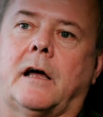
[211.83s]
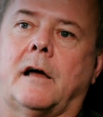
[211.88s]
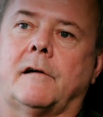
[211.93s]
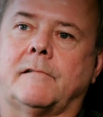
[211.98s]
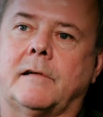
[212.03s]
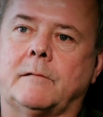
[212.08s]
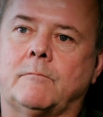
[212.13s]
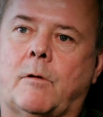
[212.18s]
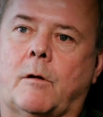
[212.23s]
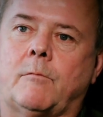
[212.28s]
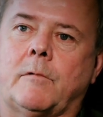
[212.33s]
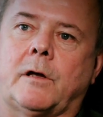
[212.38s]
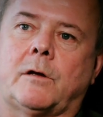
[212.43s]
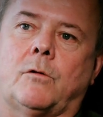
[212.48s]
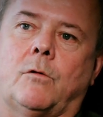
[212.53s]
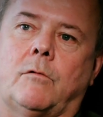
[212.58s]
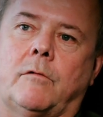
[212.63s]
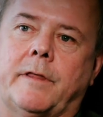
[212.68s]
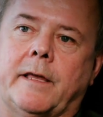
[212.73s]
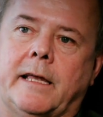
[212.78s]
are in what we
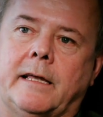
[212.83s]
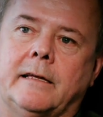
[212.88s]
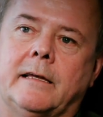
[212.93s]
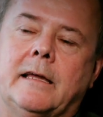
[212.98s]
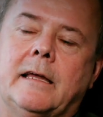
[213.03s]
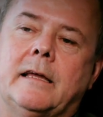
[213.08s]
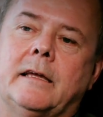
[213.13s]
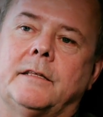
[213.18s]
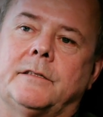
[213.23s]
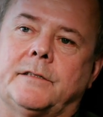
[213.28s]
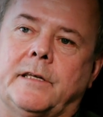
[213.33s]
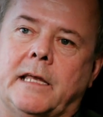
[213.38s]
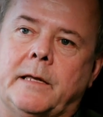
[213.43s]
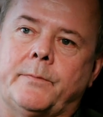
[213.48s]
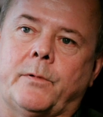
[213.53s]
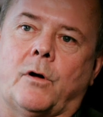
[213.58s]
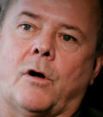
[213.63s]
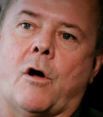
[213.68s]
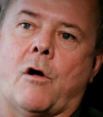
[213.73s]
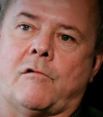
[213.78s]
call the
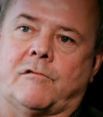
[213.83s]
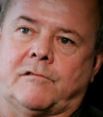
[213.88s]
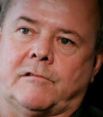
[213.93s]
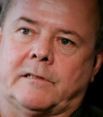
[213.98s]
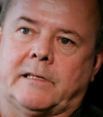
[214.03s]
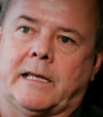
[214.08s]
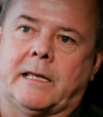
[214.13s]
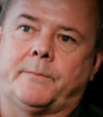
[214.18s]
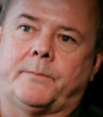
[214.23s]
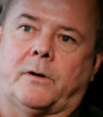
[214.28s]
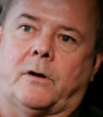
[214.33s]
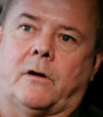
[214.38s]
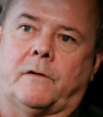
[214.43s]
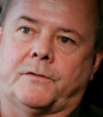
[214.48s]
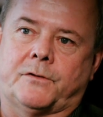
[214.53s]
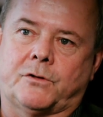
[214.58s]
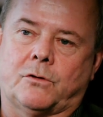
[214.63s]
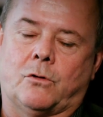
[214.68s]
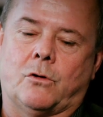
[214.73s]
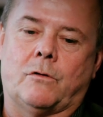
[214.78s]
deep or ultra deep
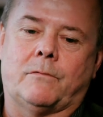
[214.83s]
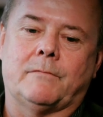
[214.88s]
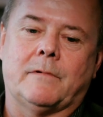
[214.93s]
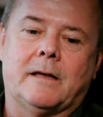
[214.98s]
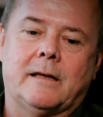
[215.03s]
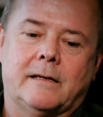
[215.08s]
offshore.